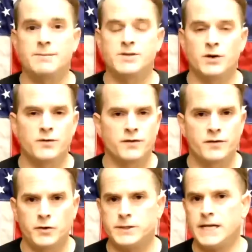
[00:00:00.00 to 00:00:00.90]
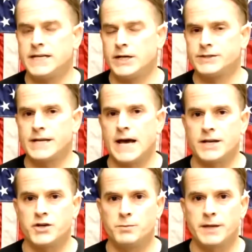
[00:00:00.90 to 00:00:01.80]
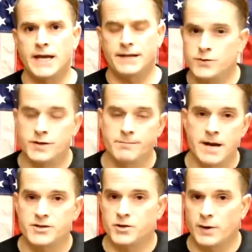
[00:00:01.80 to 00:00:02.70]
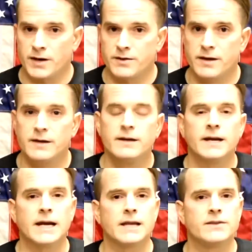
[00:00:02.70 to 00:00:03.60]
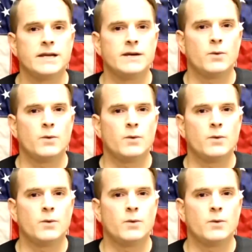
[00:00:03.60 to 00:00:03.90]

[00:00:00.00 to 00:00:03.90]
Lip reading: episode for full details on how to duplicate in order to see something's edge. The